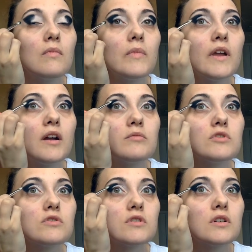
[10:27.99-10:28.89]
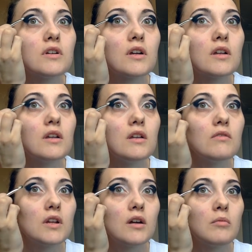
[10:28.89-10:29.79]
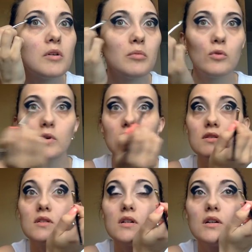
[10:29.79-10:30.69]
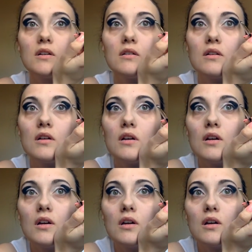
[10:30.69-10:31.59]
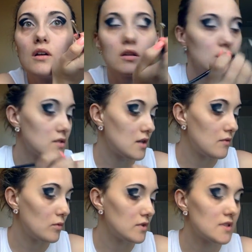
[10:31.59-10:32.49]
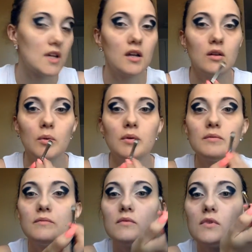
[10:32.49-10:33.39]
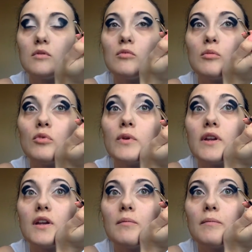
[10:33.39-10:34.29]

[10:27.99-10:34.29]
Now I'm just trying to kind of even out my points here because I have one side a little more pointy.